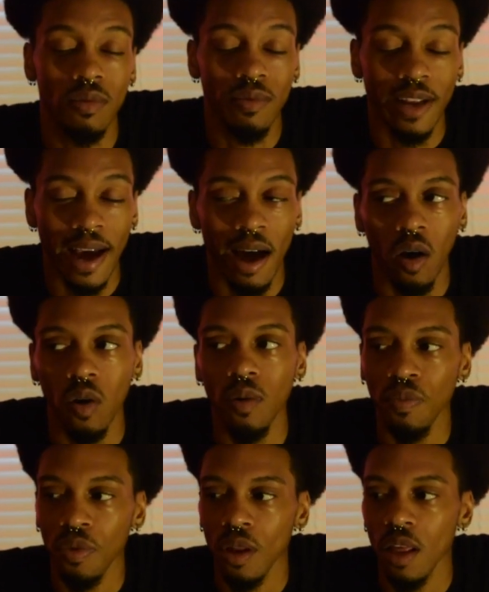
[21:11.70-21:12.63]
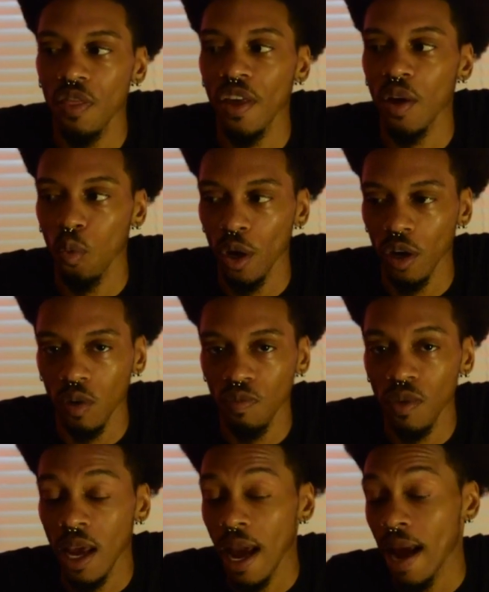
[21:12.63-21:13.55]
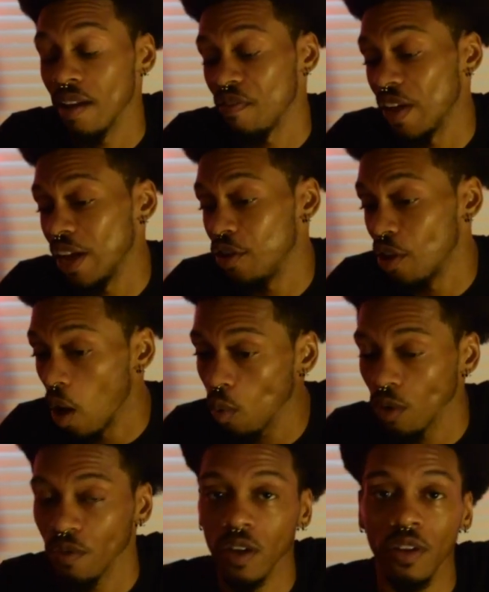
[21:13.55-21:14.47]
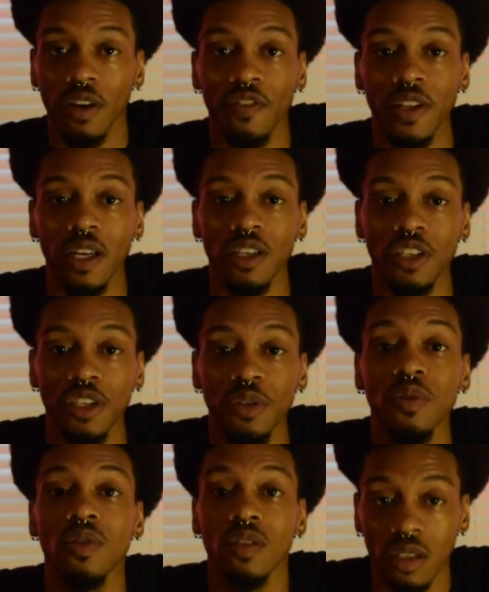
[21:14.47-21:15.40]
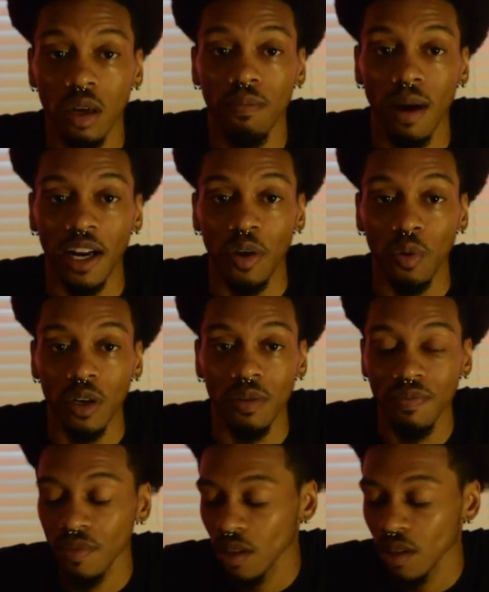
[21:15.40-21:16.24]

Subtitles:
now, they will. And if they don't reveal their feelings to you, somebody will.